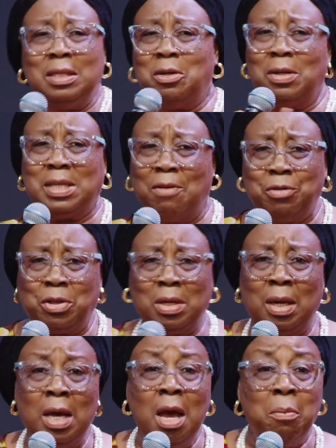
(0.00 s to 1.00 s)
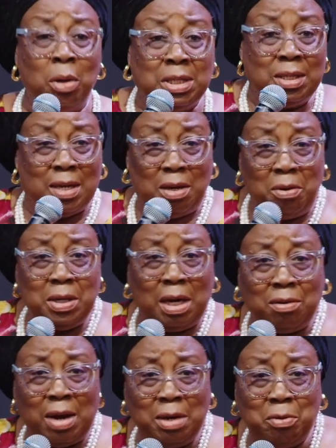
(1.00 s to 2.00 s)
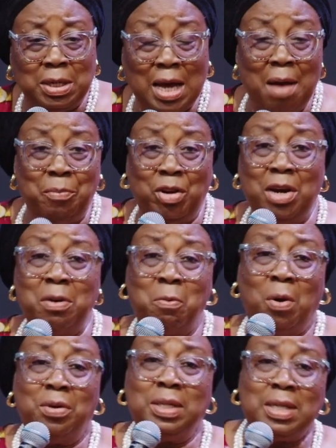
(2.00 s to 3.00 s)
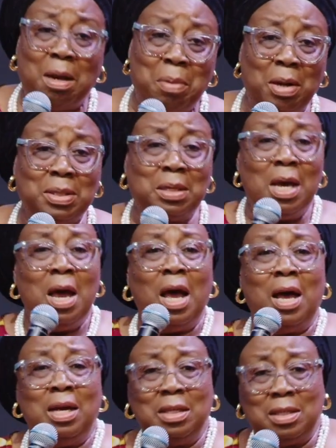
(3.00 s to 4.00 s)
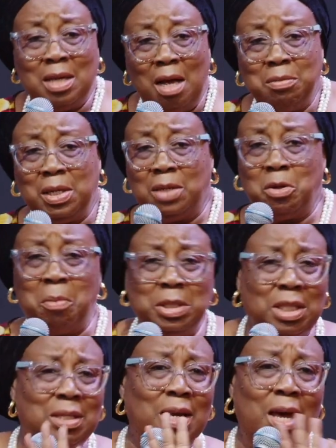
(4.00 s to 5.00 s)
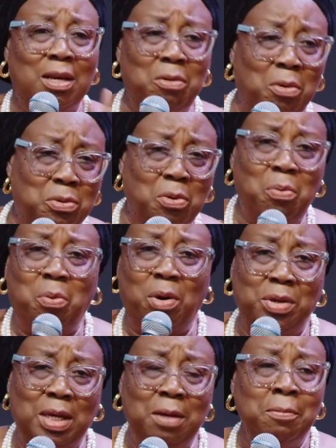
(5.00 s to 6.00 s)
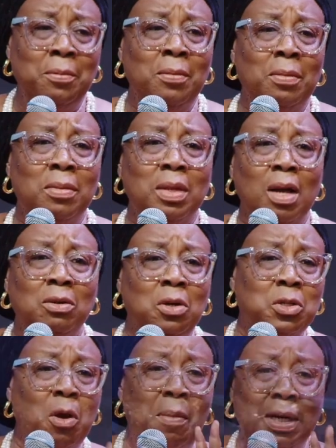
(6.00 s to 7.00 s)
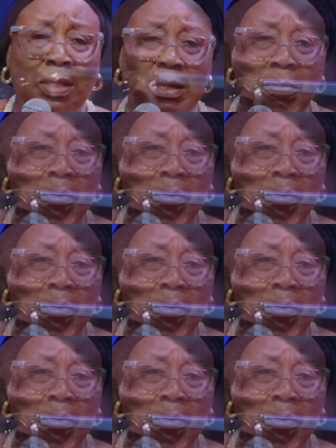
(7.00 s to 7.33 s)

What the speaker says: she does everything. But she's an undergraduate. I'm very worried about her exams and so, but she's like, no, don't worry. Just come and see